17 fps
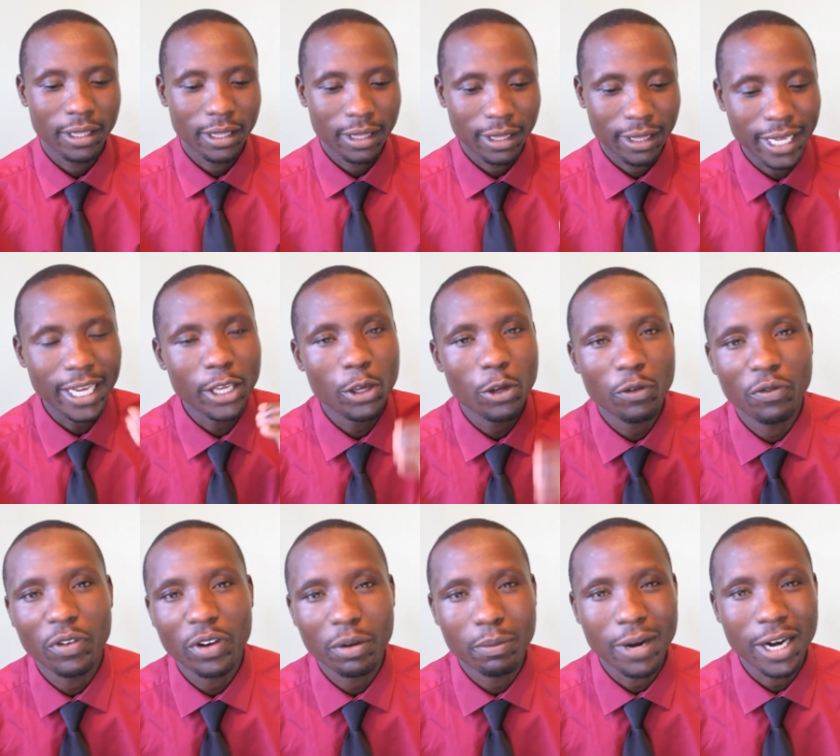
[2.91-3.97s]
Thank you
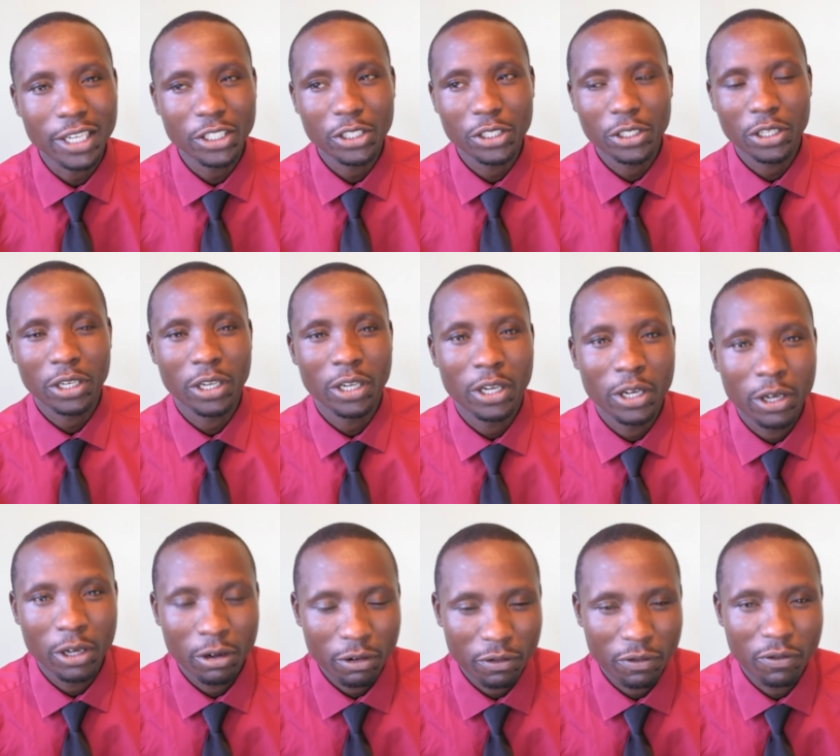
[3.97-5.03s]
very much
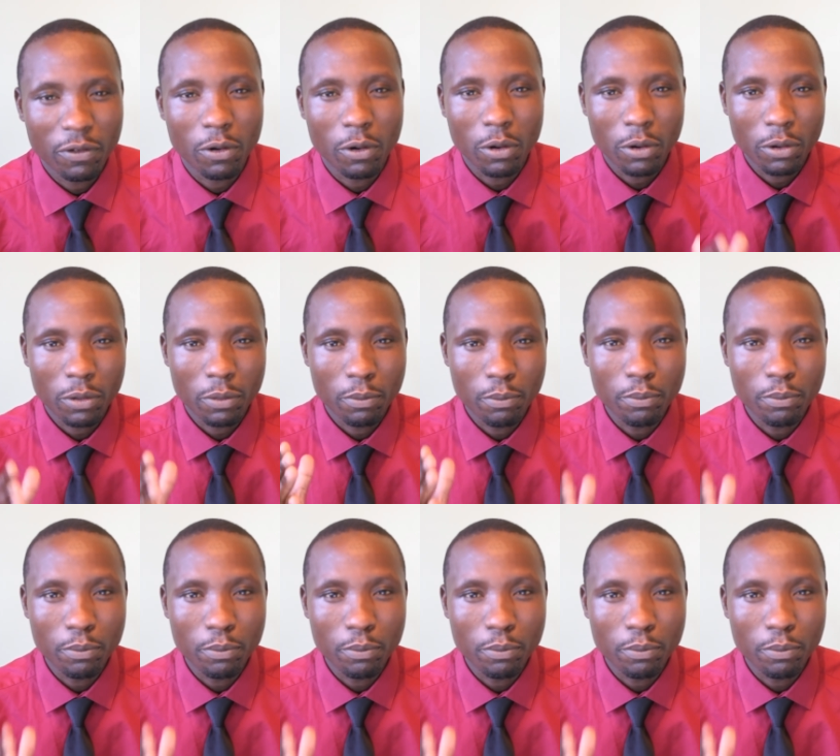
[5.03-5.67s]
for